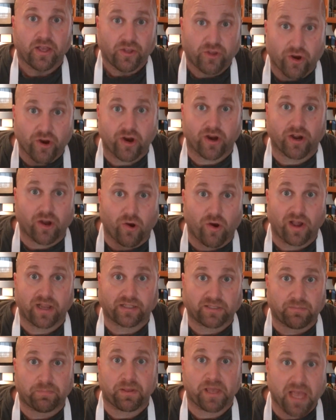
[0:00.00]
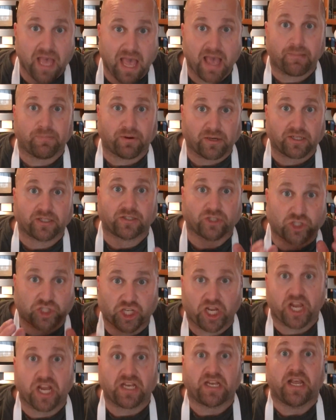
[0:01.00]
You're going to be able to
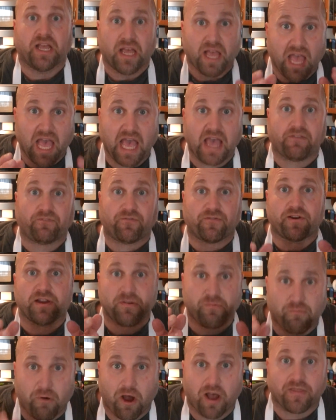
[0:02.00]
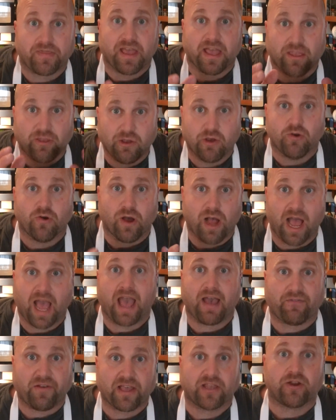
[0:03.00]
cheat everyone that you
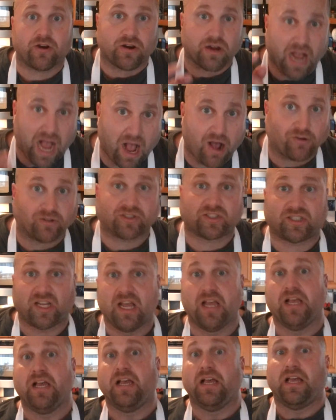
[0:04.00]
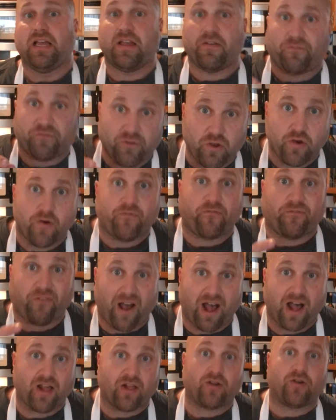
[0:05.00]
have at your house if you
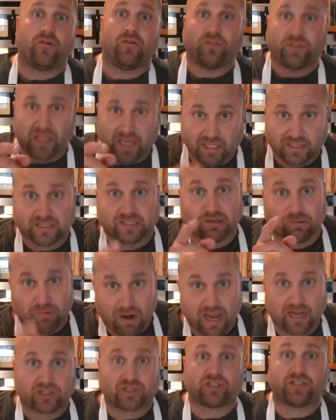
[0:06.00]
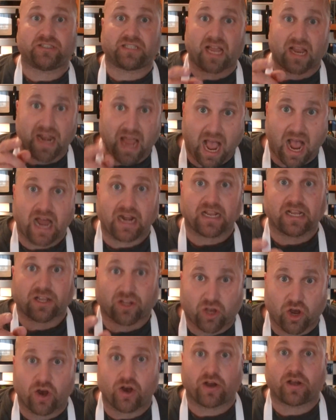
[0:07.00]
follow these directions on how
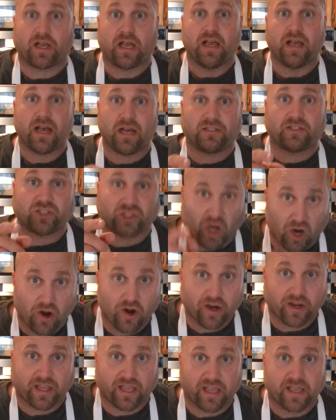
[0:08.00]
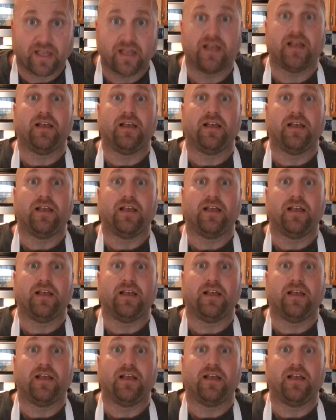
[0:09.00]
to cook a turkey.